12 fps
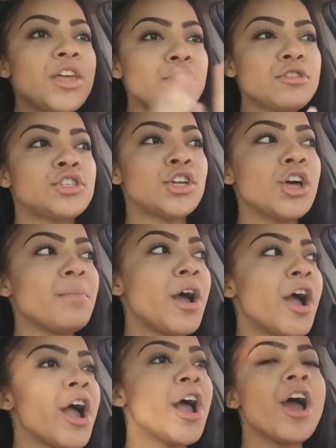
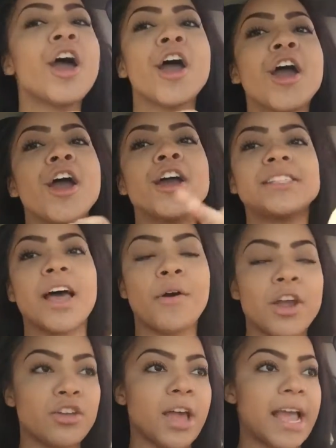YouTubers! How
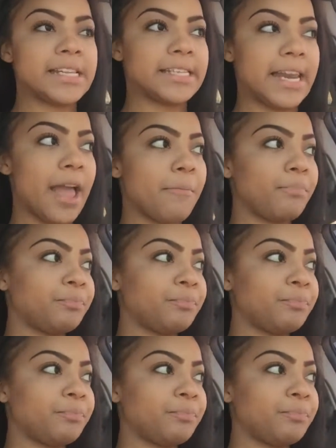are you guys today?